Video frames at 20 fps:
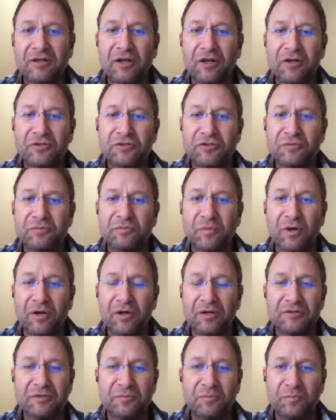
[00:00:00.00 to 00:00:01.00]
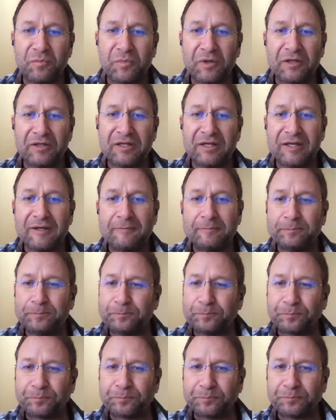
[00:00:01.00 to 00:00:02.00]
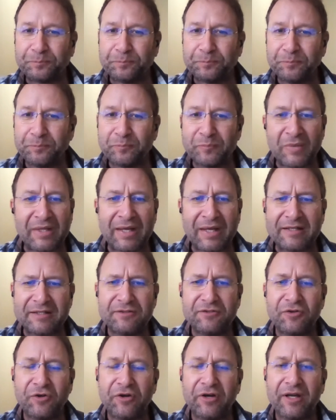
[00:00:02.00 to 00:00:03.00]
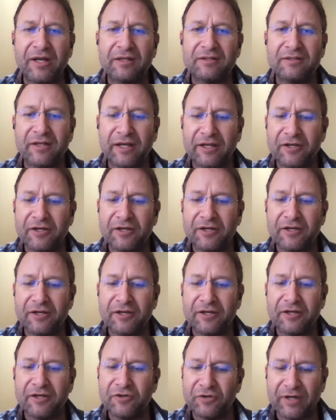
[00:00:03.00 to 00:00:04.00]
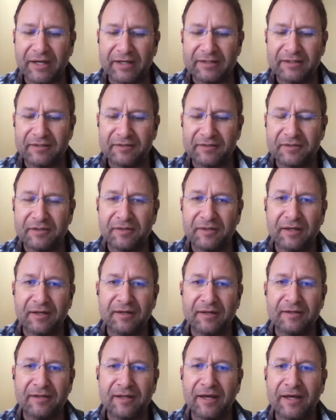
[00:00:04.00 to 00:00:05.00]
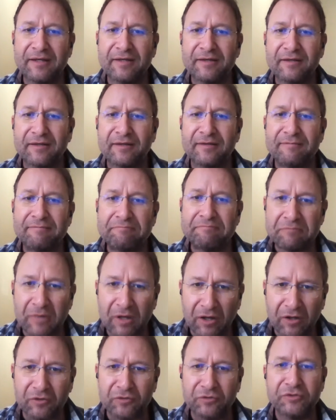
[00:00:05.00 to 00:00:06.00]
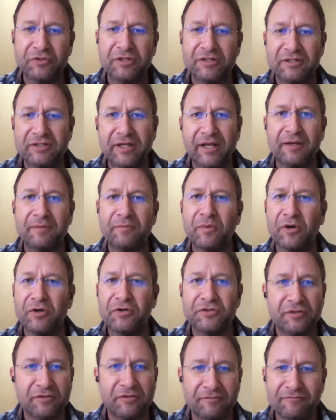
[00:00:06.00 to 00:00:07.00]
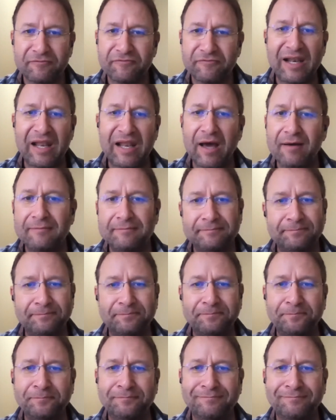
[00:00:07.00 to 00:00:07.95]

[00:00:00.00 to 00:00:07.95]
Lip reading: That's all encased in the original old smart building that is very decorated like